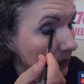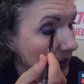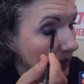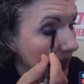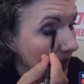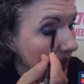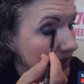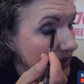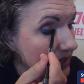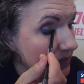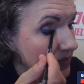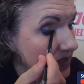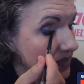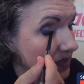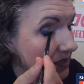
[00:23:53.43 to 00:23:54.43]
Gonna add
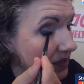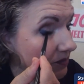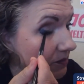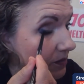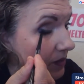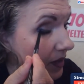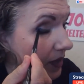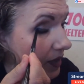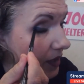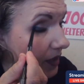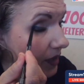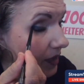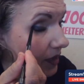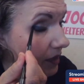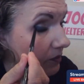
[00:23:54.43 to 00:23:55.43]
some steely right
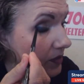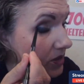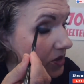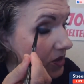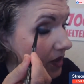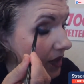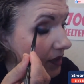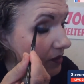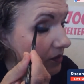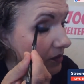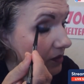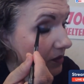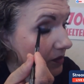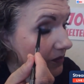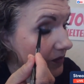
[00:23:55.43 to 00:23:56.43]
here, which I don't
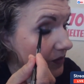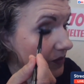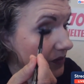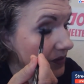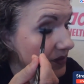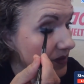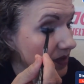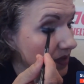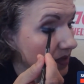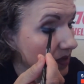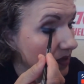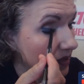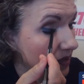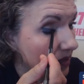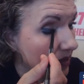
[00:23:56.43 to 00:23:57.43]
know if you can
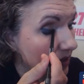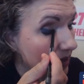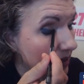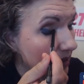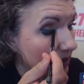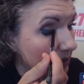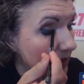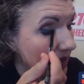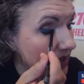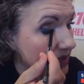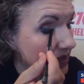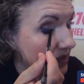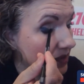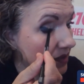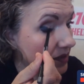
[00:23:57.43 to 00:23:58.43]
see,
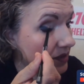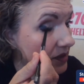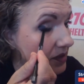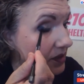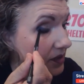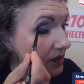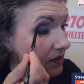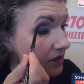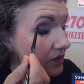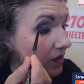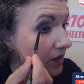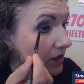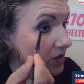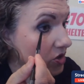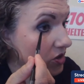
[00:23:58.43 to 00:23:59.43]
makes it a little
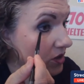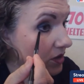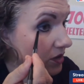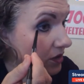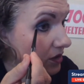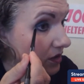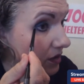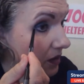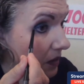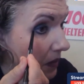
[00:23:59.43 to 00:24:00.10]
larger.